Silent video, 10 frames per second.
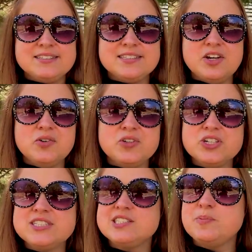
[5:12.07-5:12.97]
So
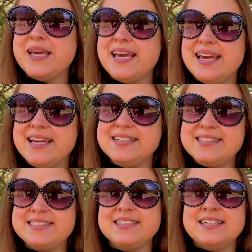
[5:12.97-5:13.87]
good space.